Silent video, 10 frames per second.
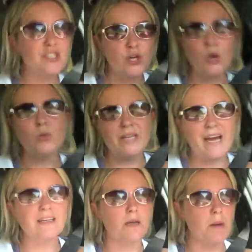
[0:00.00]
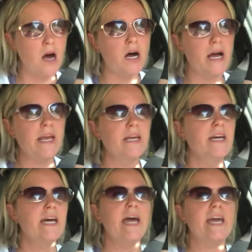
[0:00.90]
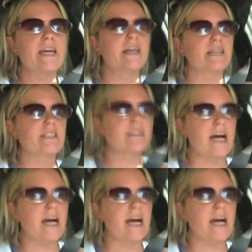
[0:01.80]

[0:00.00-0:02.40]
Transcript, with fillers: so dadgum hot and